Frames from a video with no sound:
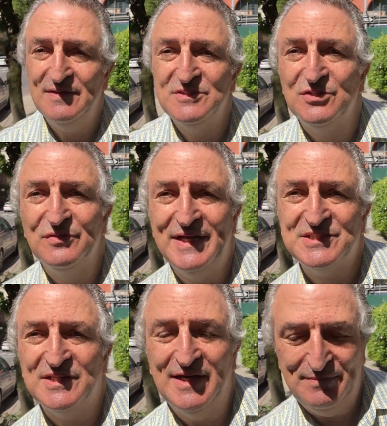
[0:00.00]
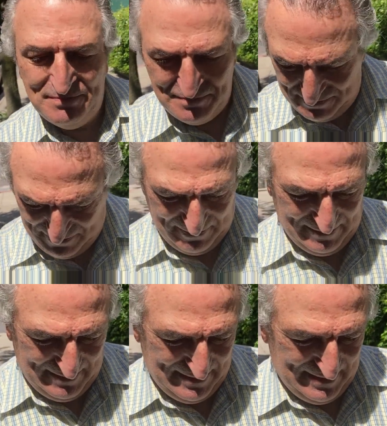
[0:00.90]
Until next time,
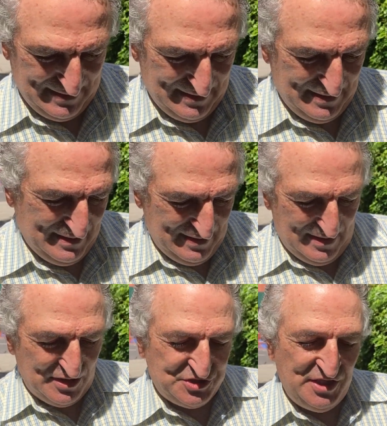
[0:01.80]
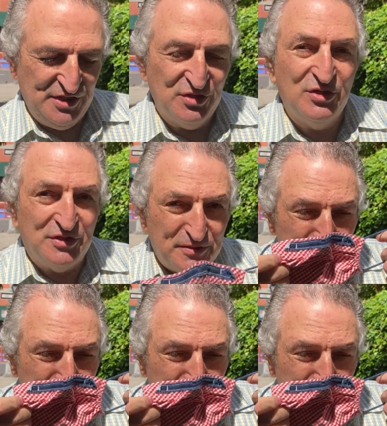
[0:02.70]
I'll see you in the hood.